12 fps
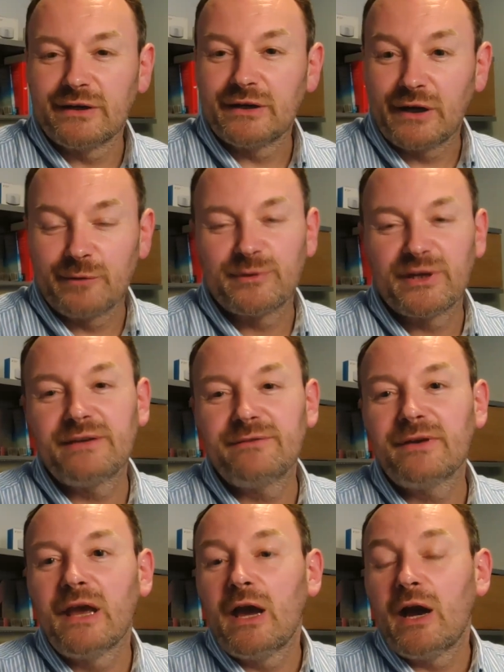I'm Dave.
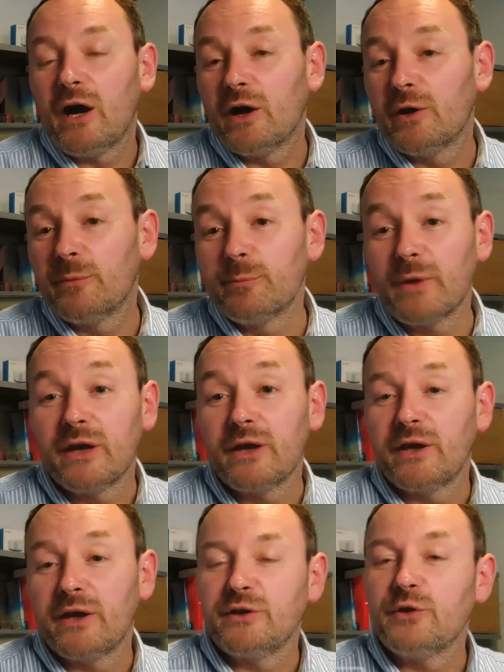I'm a
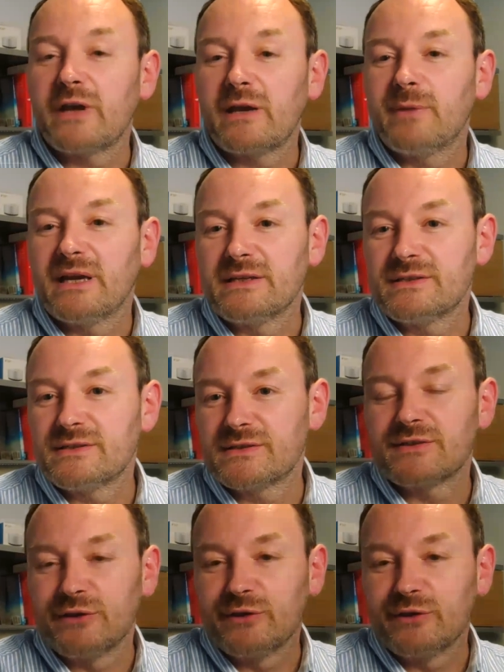UK-based